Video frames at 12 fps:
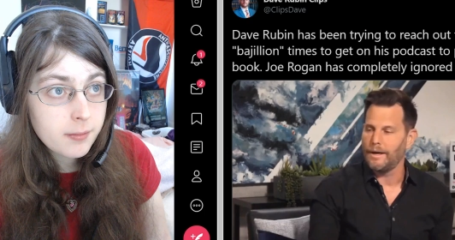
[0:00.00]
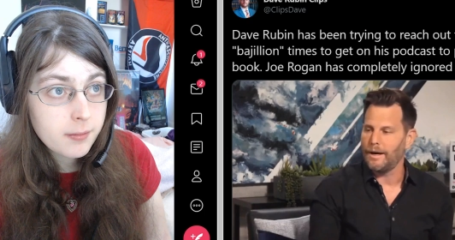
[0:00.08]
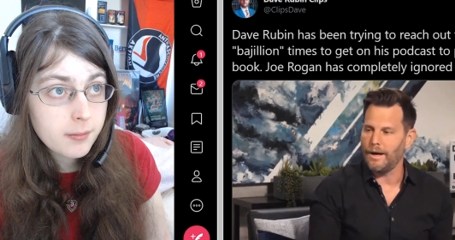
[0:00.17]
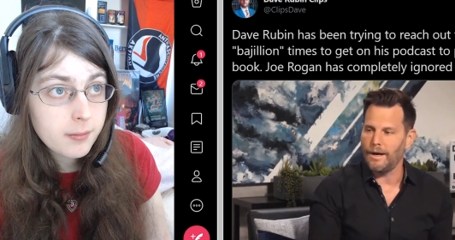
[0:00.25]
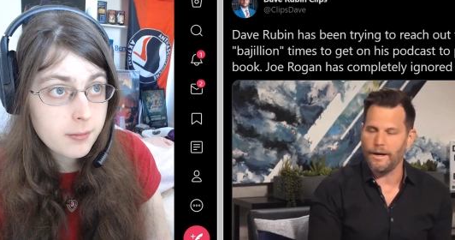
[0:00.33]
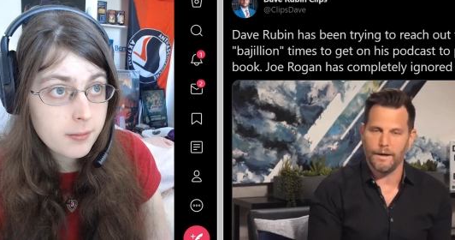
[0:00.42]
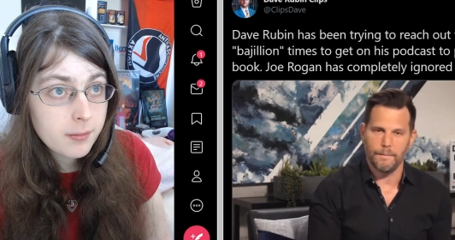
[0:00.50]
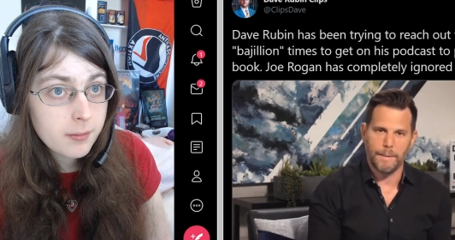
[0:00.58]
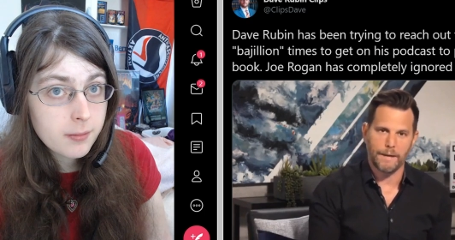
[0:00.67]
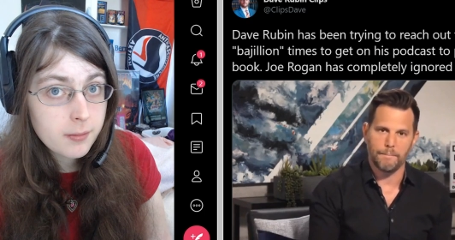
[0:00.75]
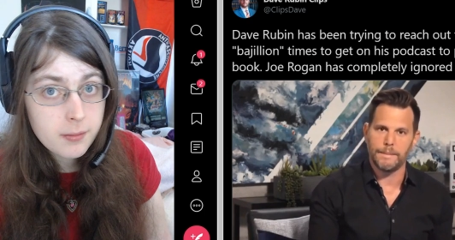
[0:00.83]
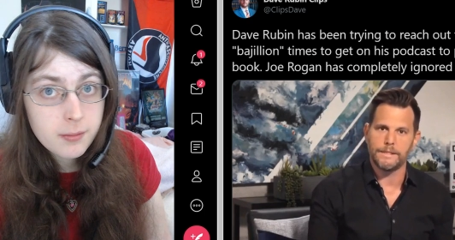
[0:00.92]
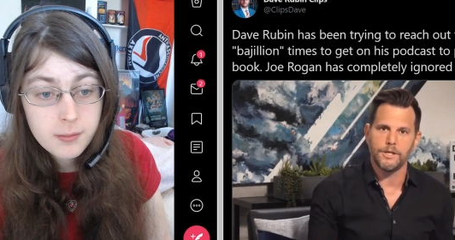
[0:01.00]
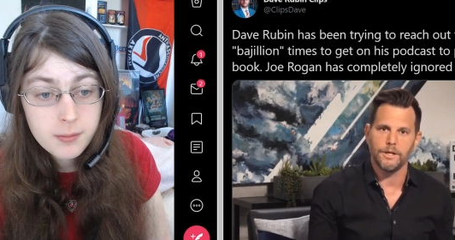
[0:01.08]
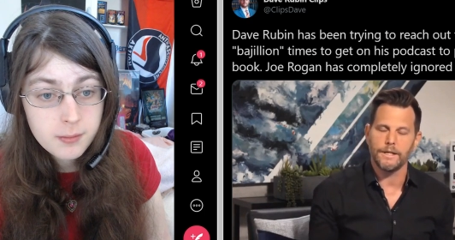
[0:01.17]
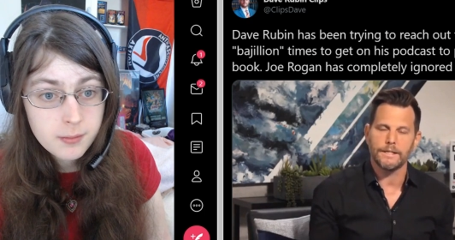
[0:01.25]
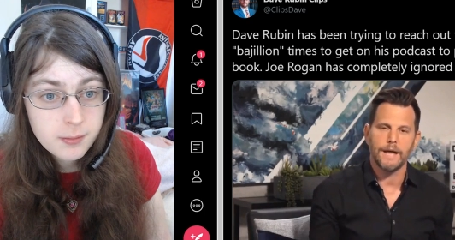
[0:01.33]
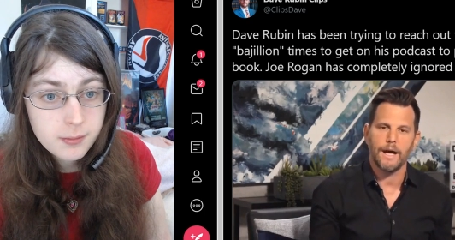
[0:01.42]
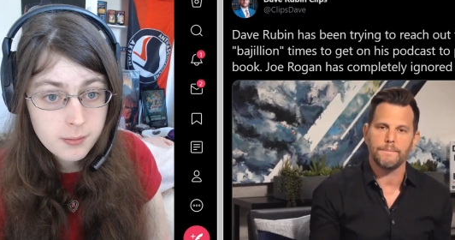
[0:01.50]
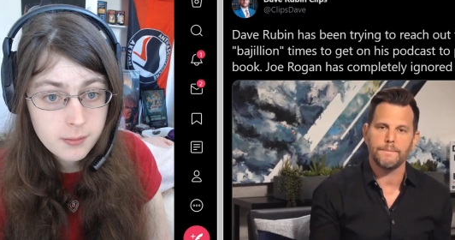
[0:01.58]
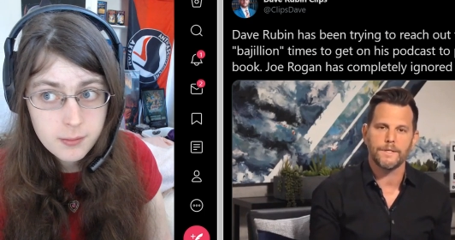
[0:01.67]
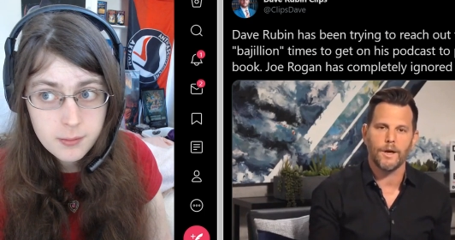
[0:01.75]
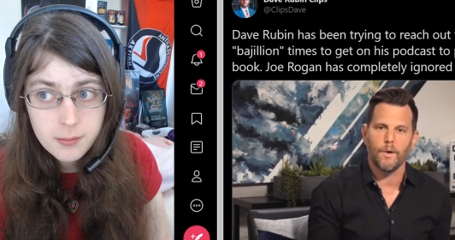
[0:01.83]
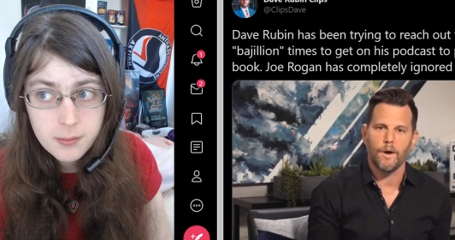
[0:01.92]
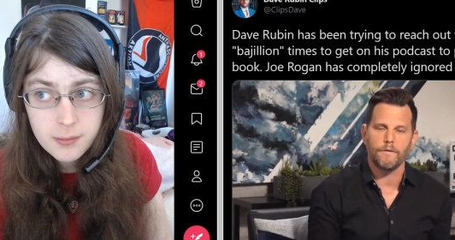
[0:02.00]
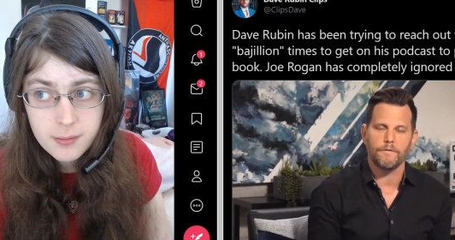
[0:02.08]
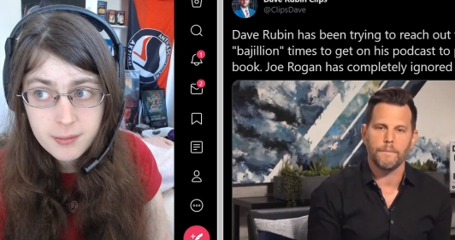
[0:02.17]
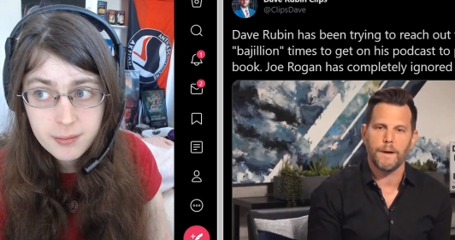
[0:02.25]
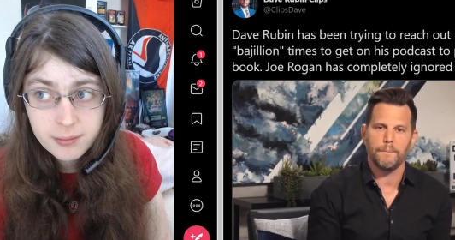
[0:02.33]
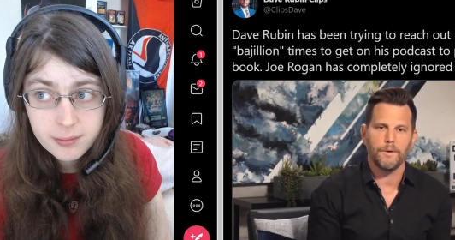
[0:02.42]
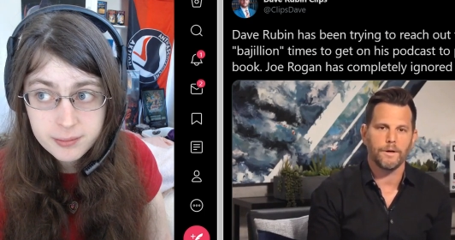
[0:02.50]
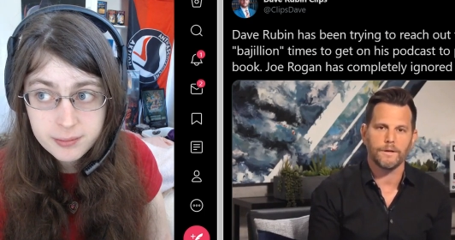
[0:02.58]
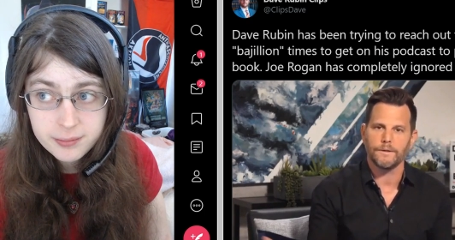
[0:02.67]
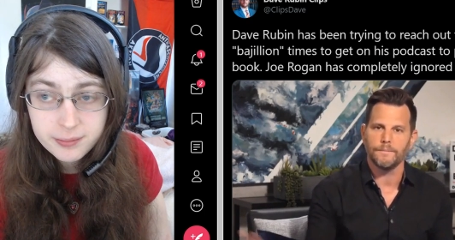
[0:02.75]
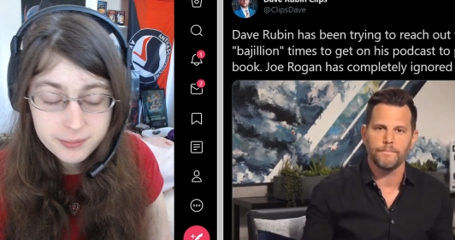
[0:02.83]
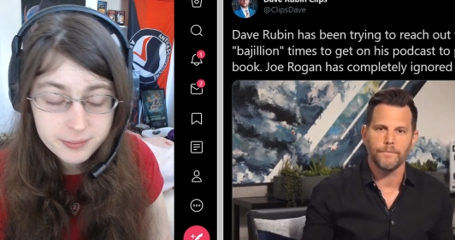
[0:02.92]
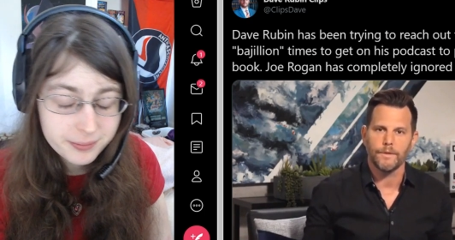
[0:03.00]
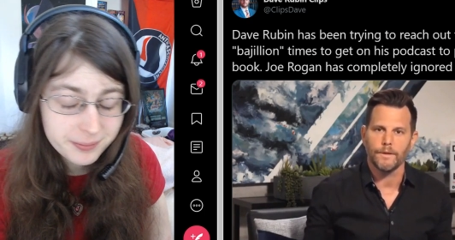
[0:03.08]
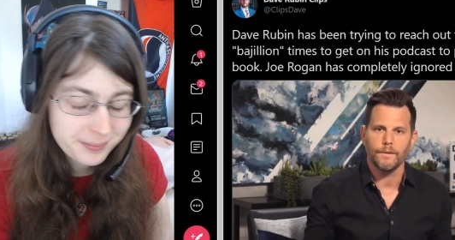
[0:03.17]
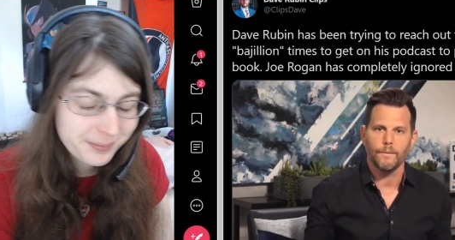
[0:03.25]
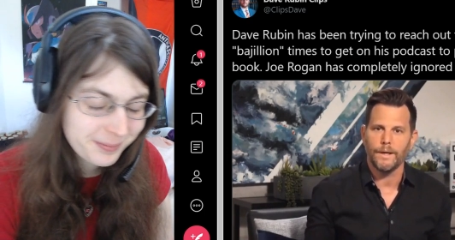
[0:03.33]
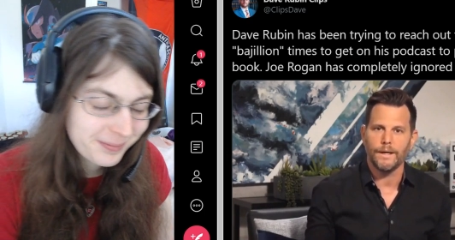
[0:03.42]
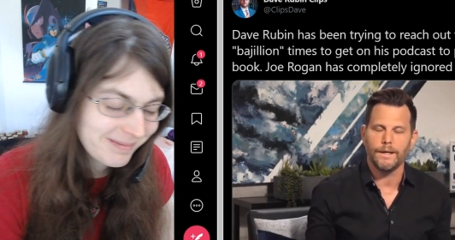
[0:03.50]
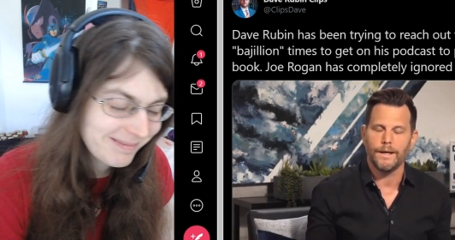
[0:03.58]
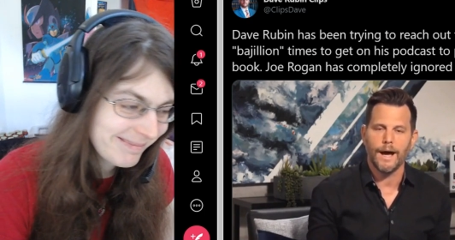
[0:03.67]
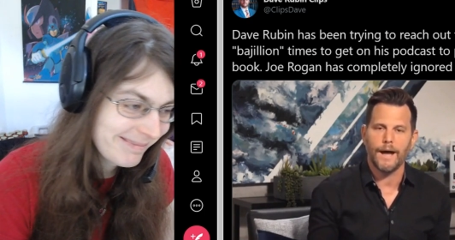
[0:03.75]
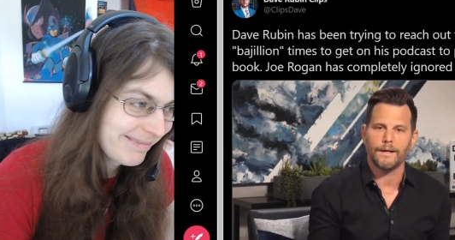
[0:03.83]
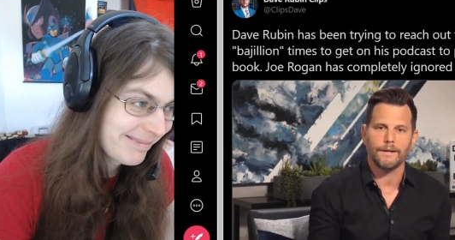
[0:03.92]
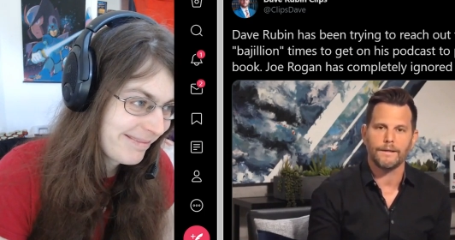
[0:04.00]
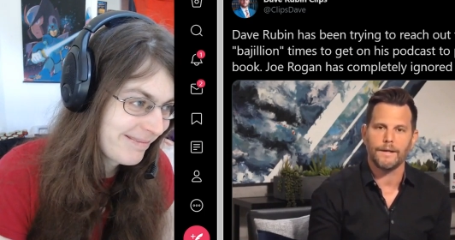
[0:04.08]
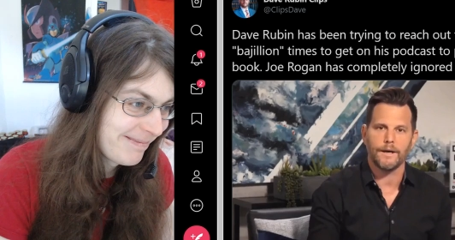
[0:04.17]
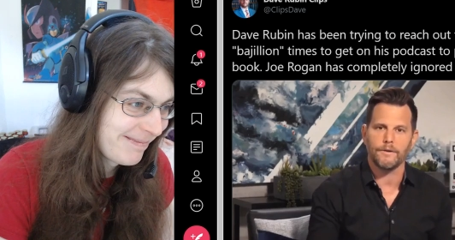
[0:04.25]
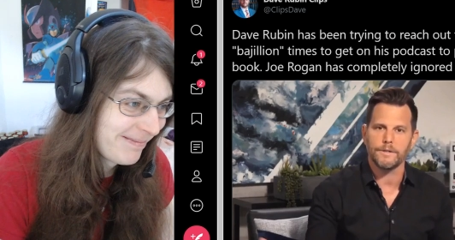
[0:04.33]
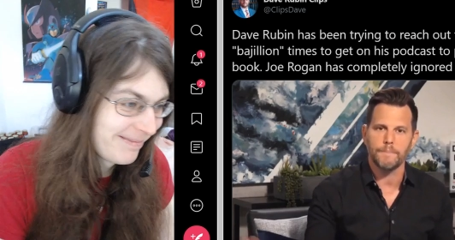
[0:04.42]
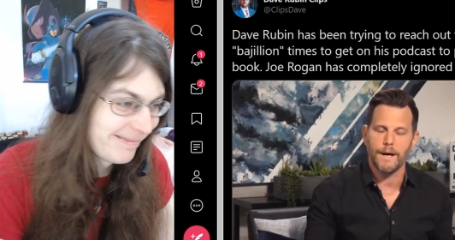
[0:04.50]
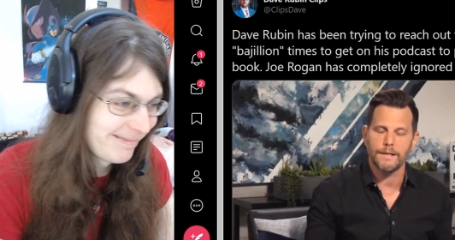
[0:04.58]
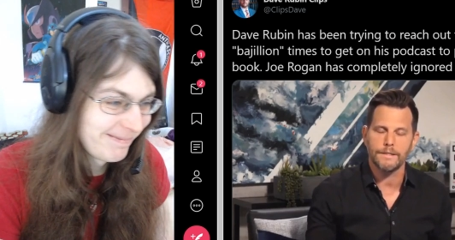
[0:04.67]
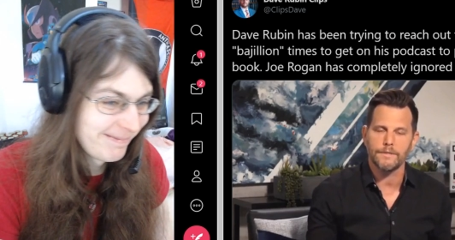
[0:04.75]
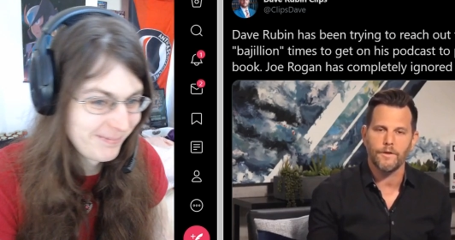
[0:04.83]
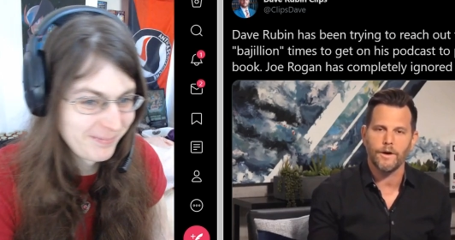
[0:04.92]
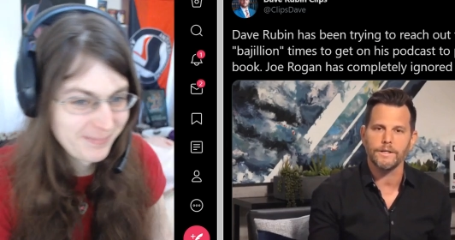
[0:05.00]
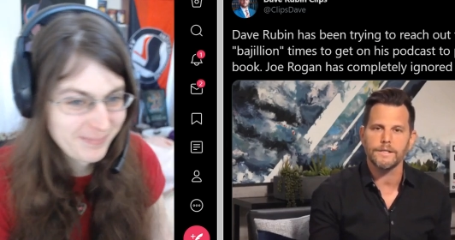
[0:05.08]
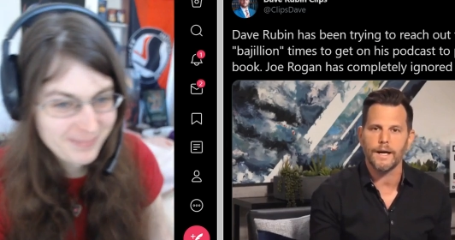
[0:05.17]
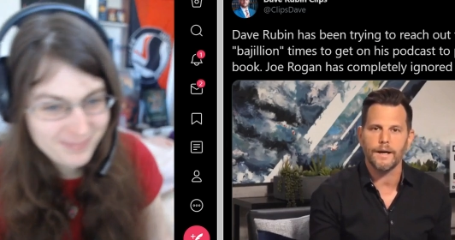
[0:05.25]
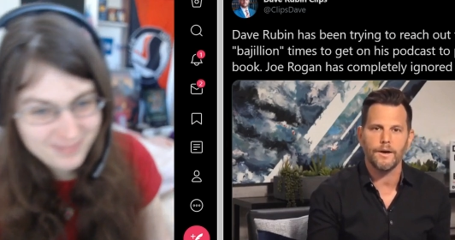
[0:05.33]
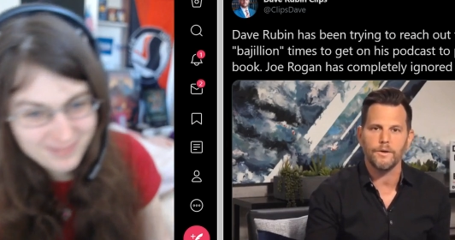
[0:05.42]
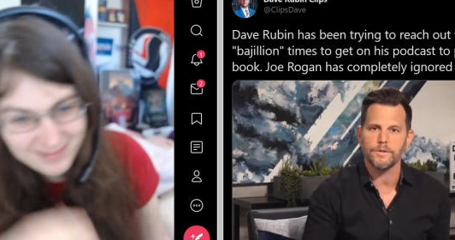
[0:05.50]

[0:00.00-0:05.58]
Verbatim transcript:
Speaker 1: about a bajillion times to go on for my book. We did not get a response as far as I know,